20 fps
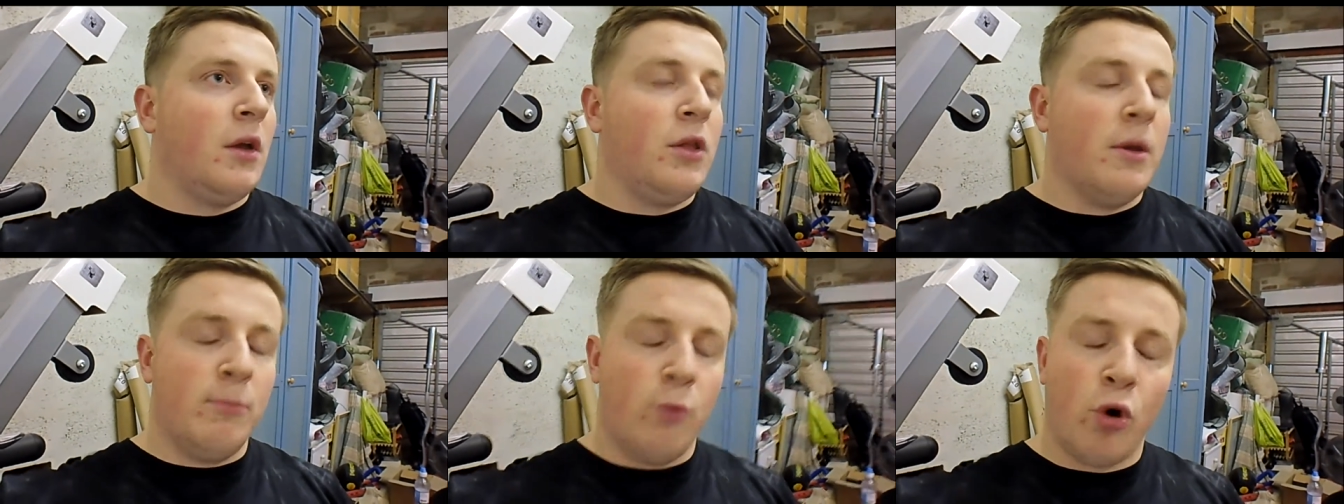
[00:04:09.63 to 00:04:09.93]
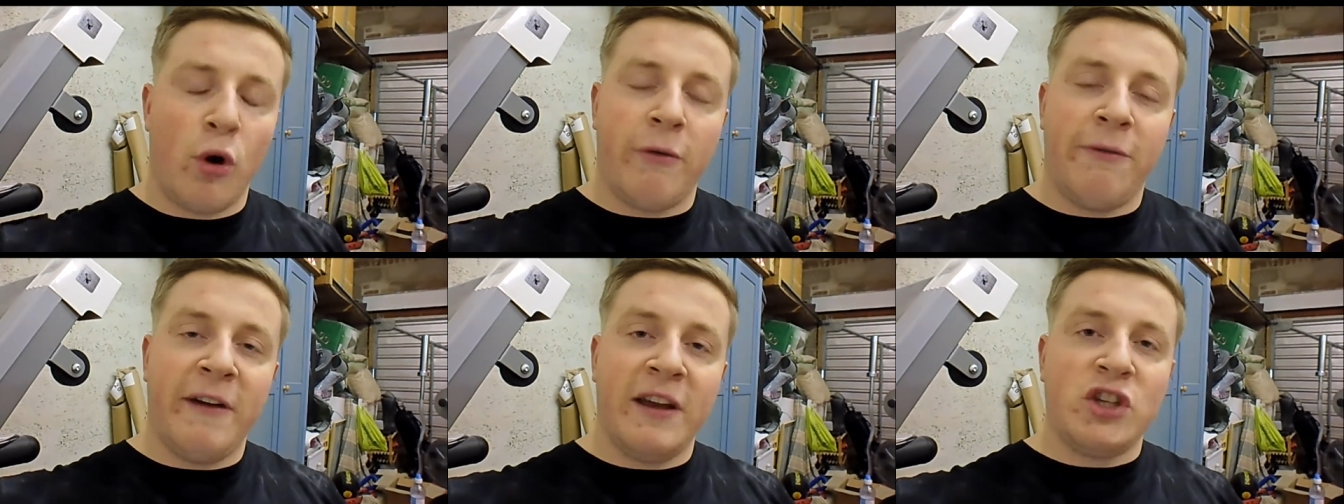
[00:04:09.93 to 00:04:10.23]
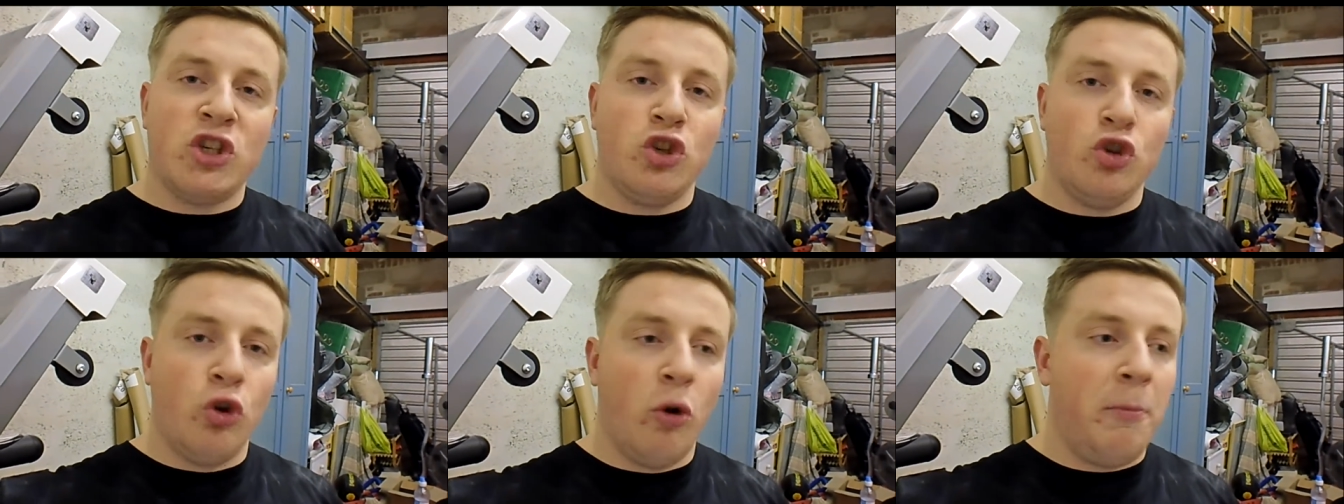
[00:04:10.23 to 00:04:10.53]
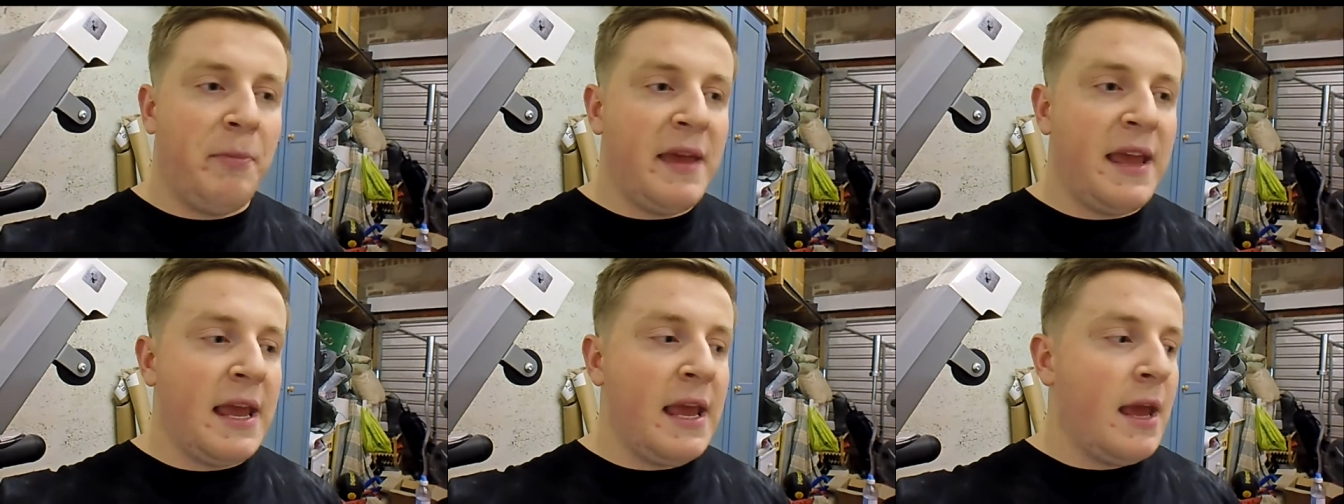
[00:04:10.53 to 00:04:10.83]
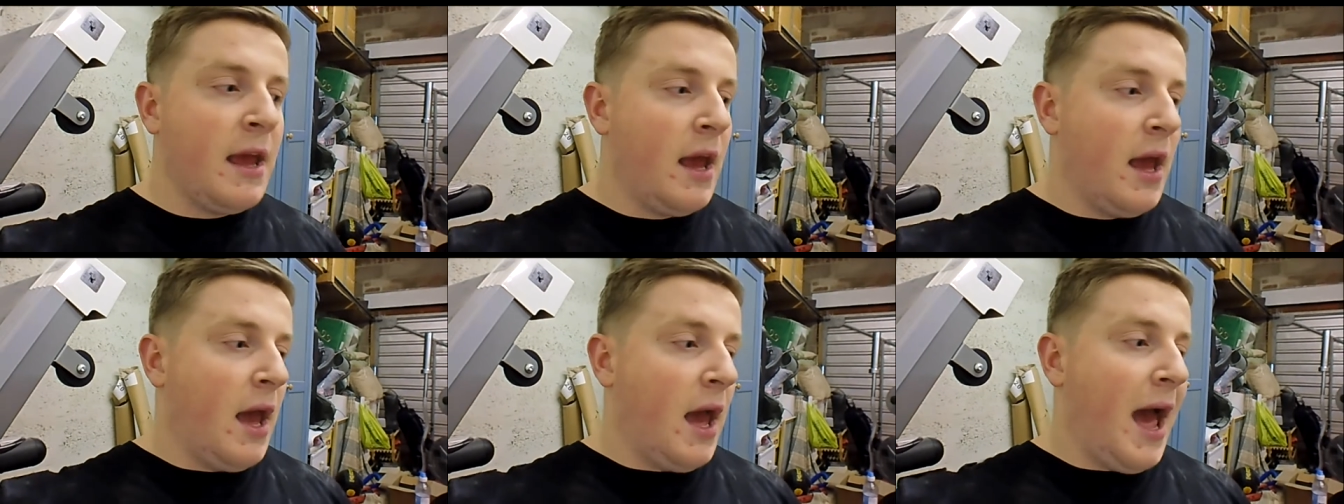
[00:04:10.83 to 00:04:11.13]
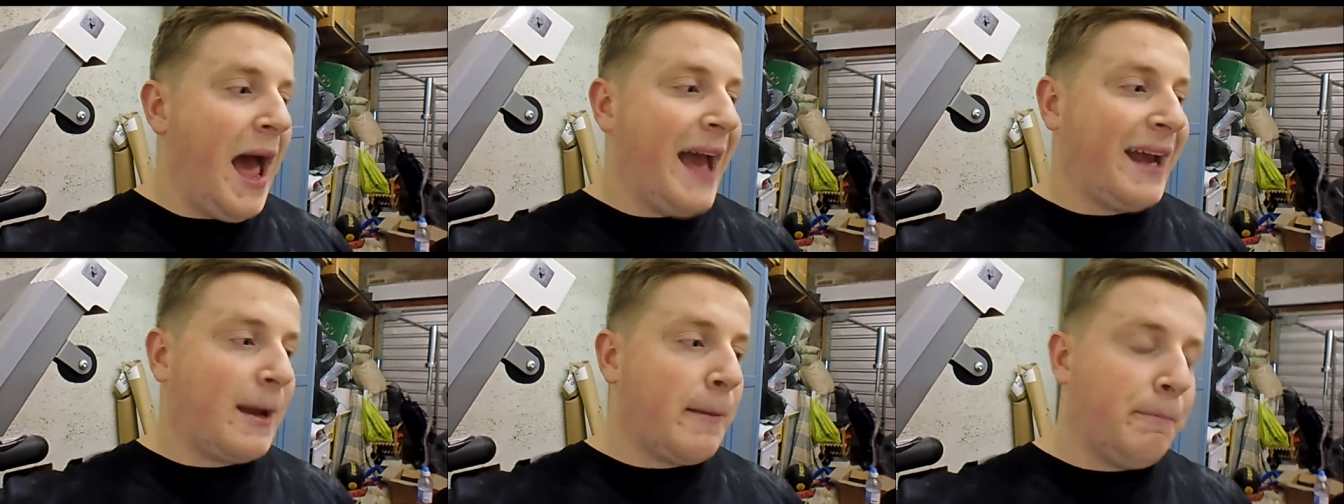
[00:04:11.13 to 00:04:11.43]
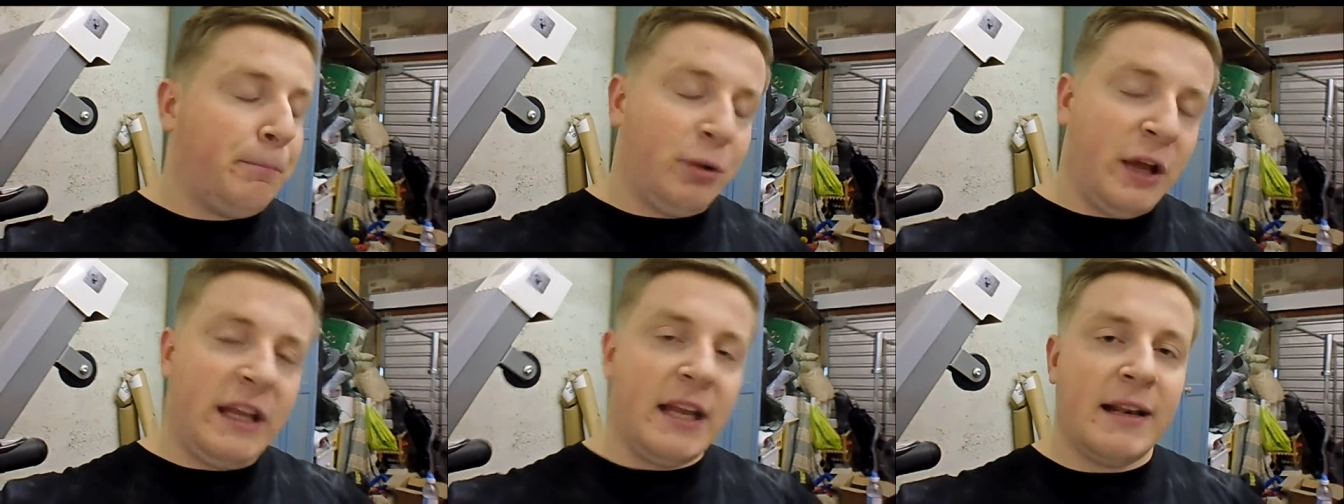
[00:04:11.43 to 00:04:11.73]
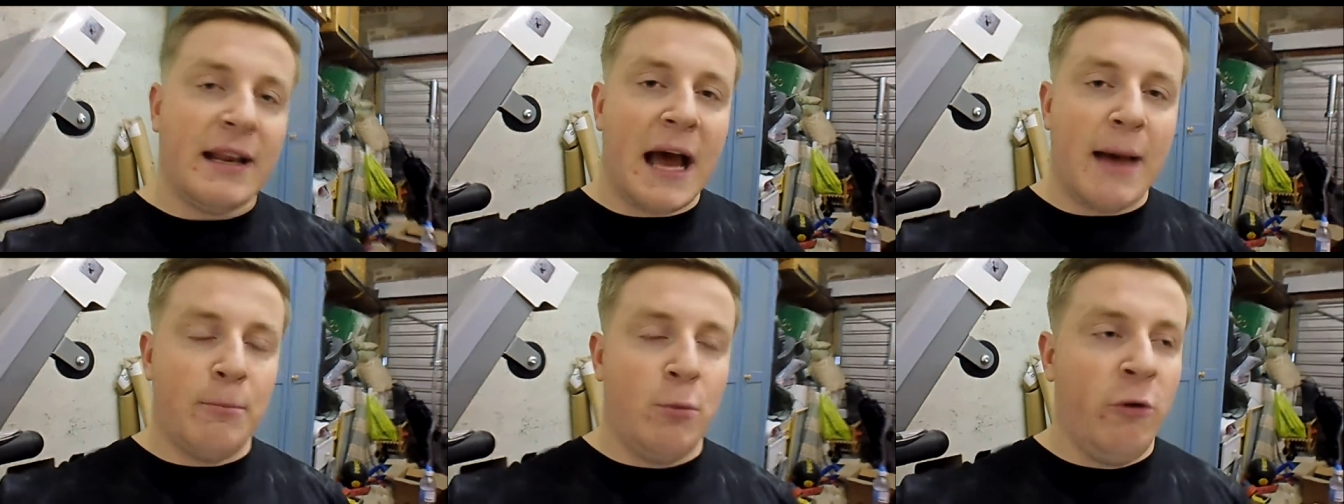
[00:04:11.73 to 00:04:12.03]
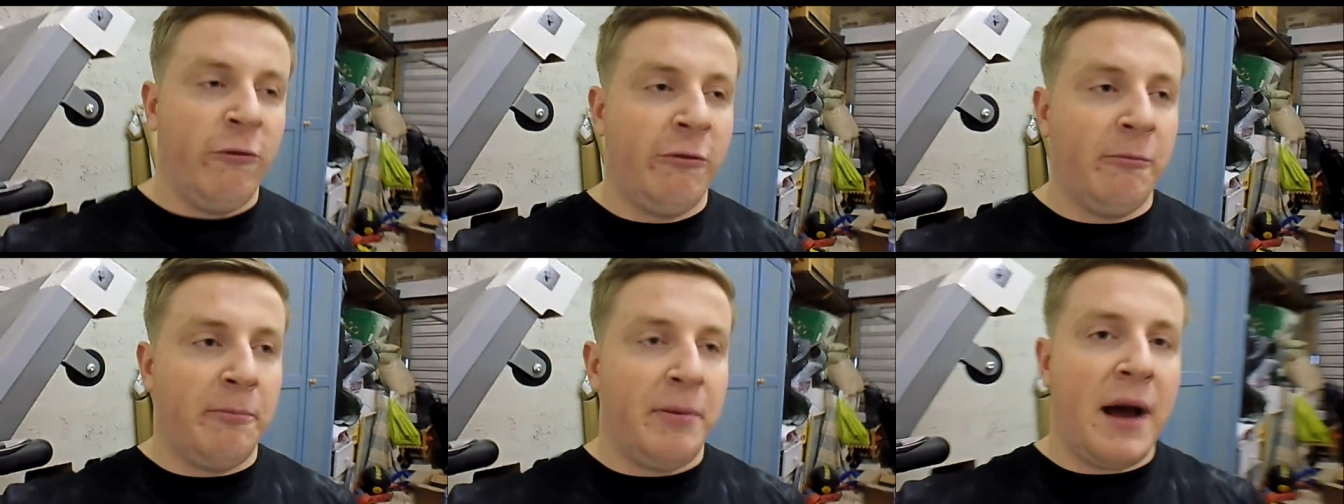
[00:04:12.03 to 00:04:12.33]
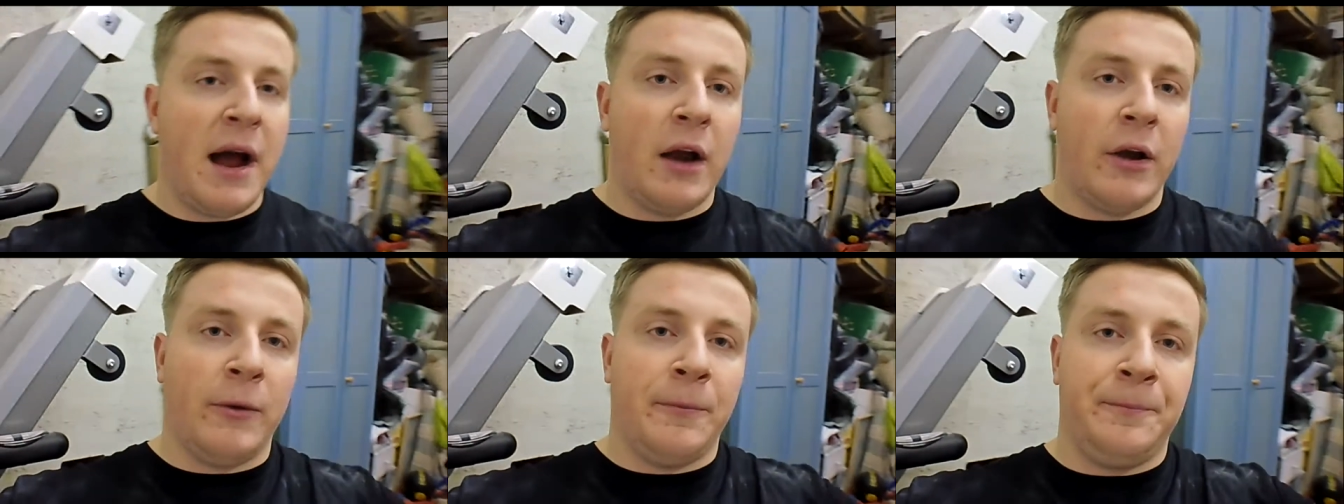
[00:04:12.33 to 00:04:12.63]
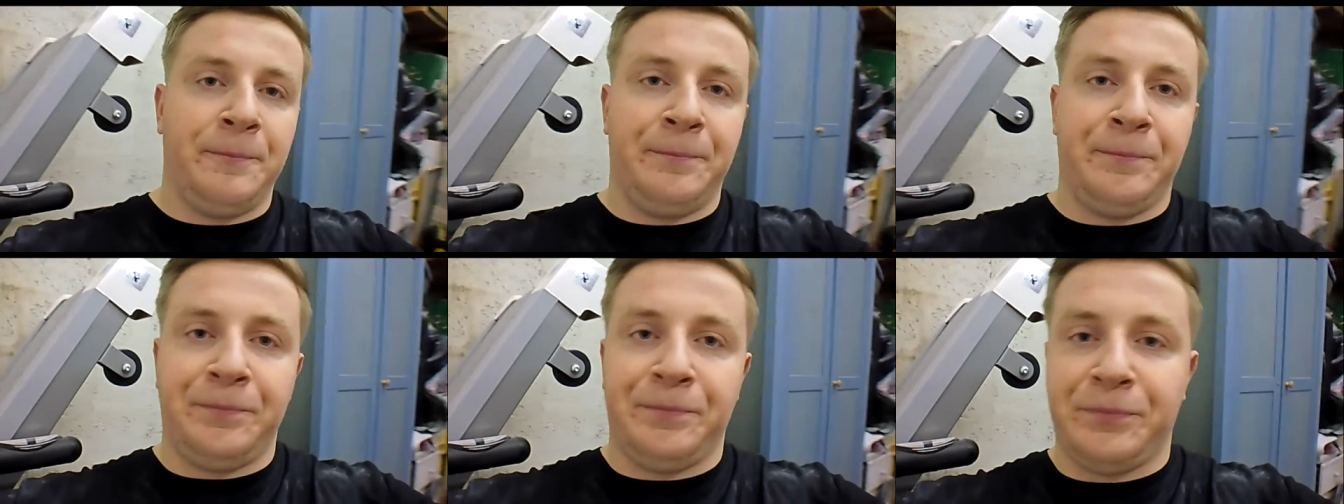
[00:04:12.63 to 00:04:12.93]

the more efficient you'll be at completing that movement pattern.